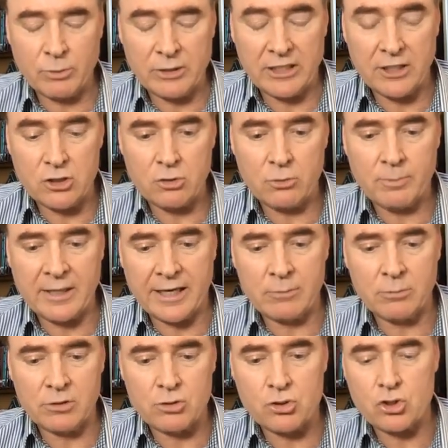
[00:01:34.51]
We need to be
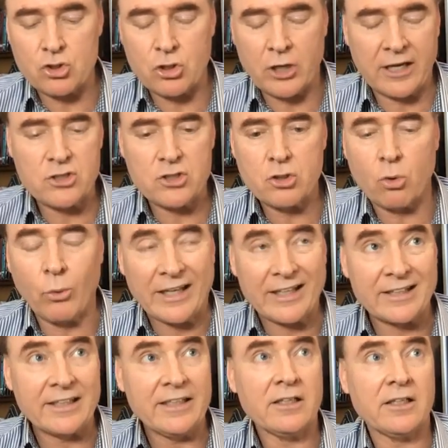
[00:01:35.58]
able to change
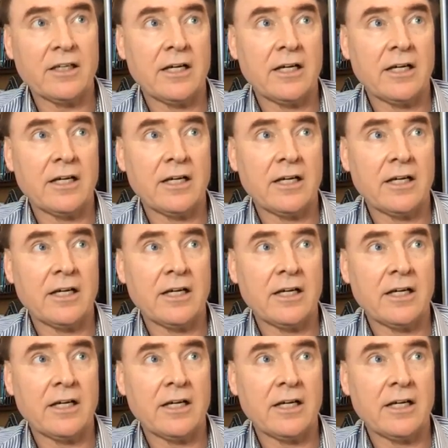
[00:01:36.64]
quickly